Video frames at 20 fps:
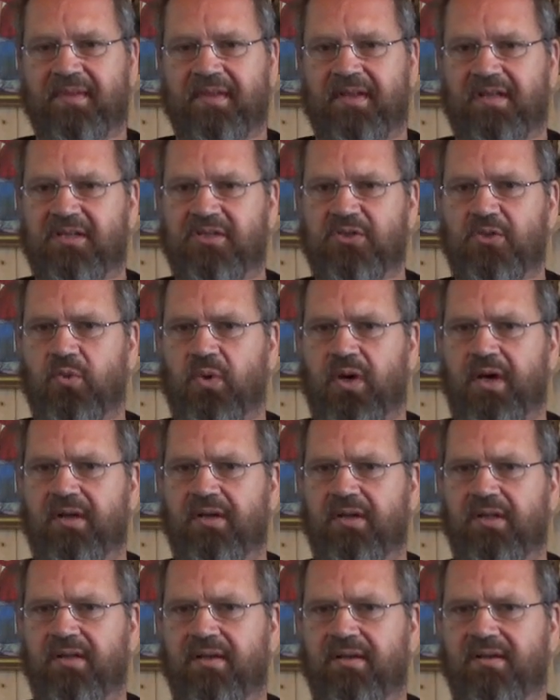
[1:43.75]
And it's quite
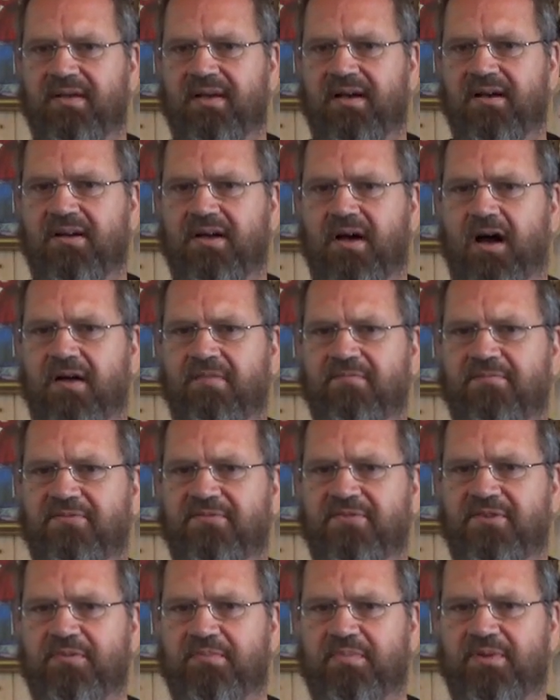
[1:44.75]
an
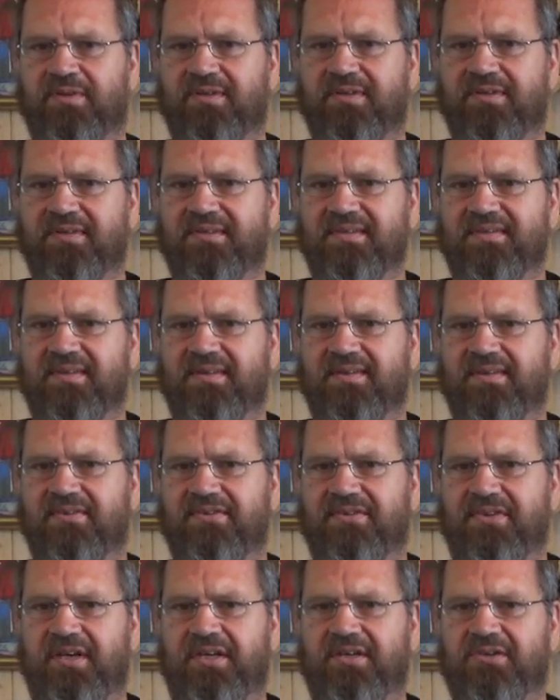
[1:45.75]
uncomfortable
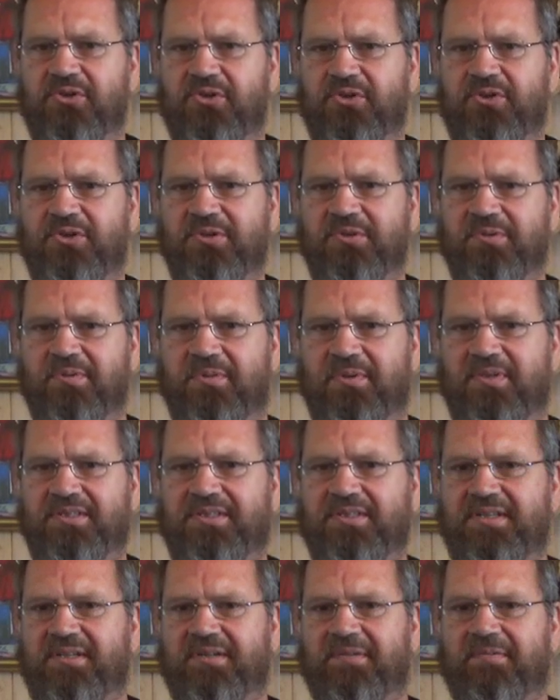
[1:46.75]
thing to do,
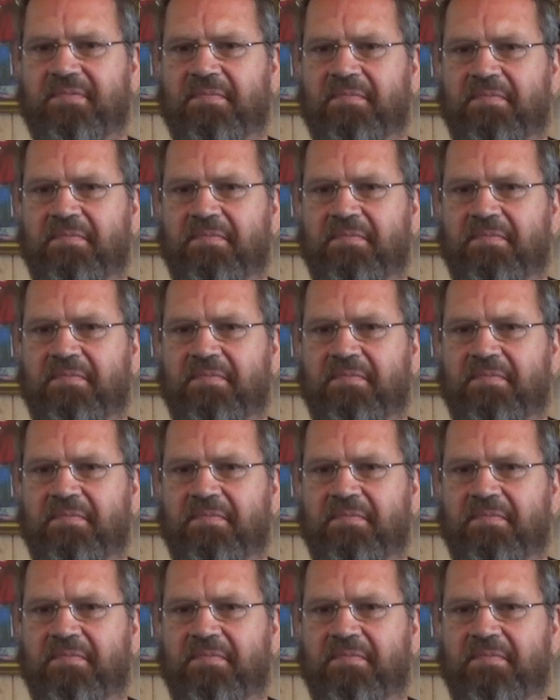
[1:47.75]
isn't it?